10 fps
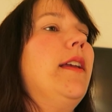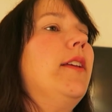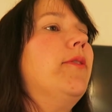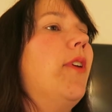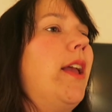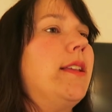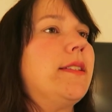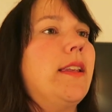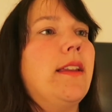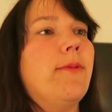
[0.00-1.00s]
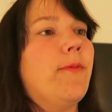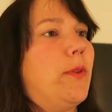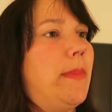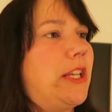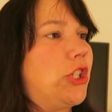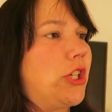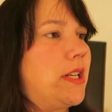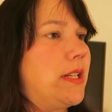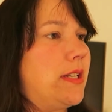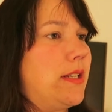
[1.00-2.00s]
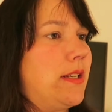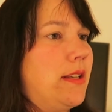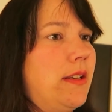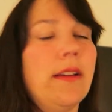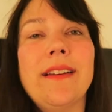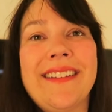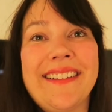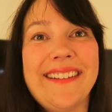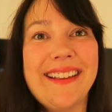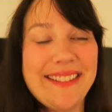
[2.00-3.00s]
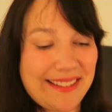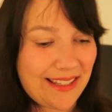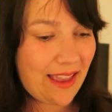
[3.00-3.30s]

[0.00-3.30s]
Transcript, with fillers: invite and information. Yes.